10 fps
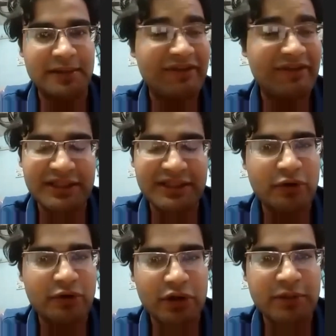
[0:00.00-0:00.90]
everything,
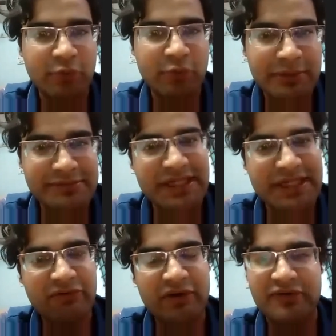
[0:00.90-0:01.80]
all the problems that
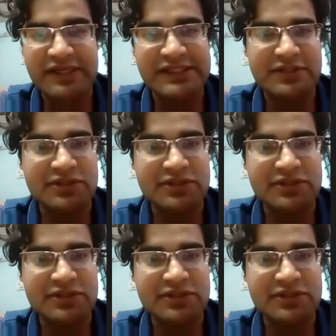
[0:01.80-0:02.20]
we are facing.